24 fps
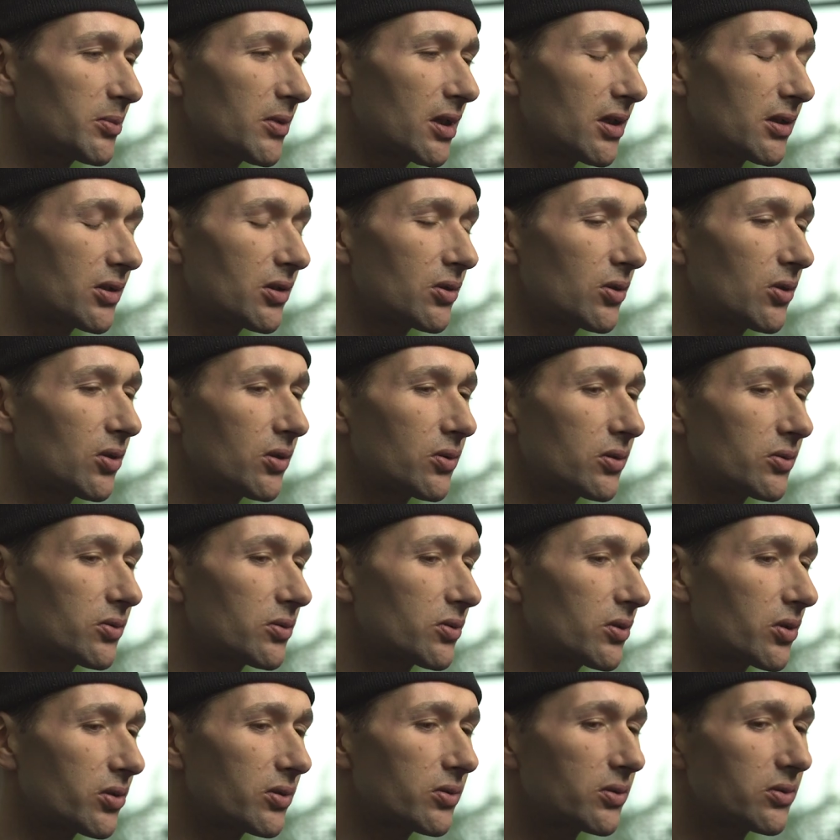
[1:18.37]
I'm not gonna go
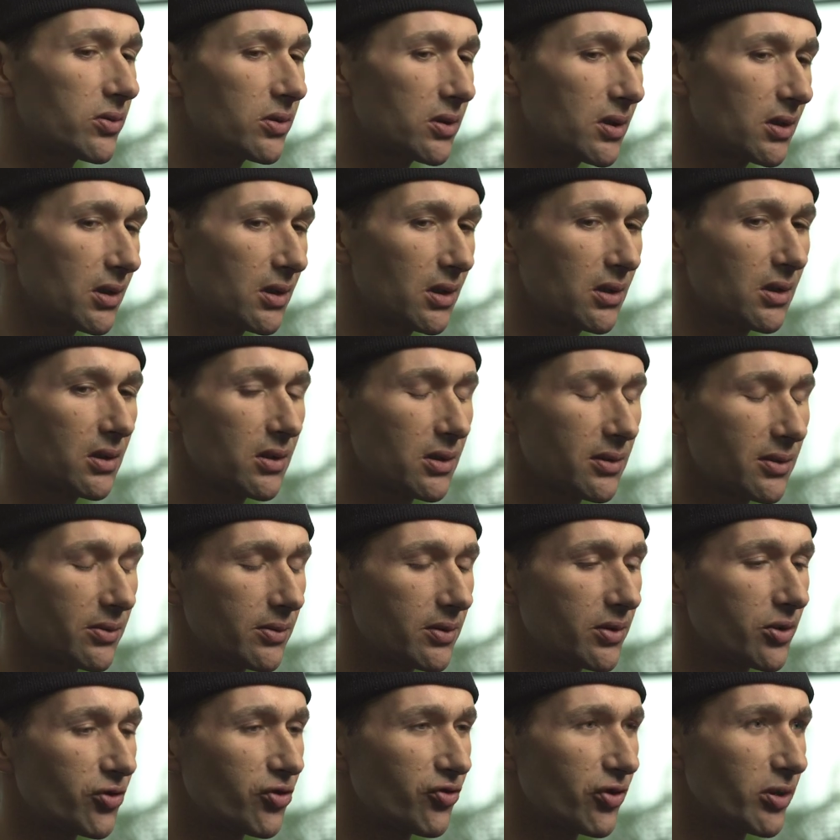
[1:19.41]
through
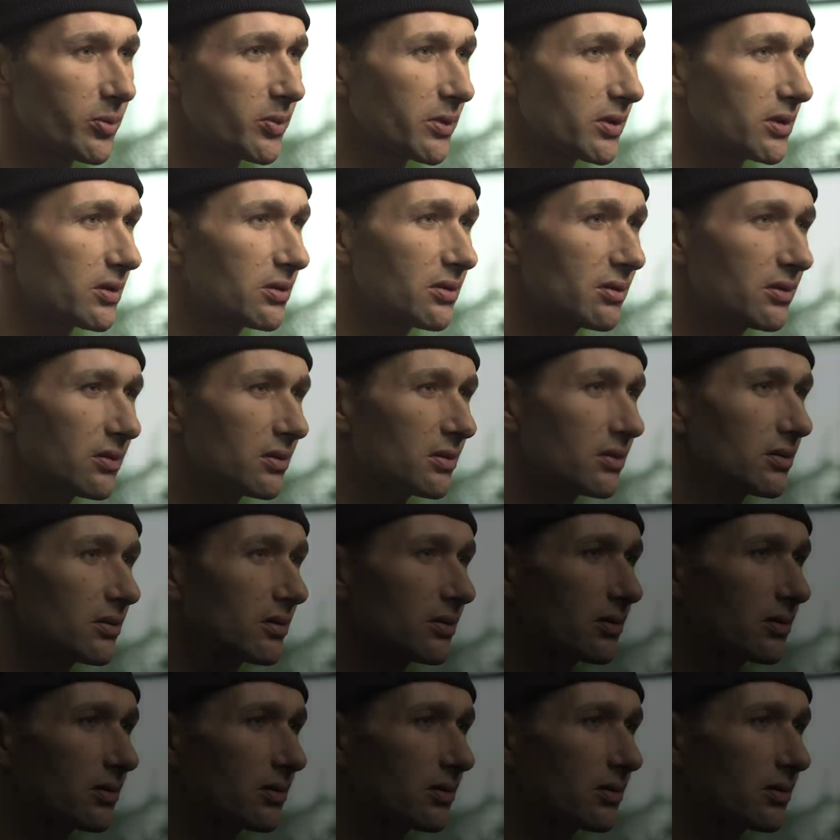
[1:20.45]
the treatment.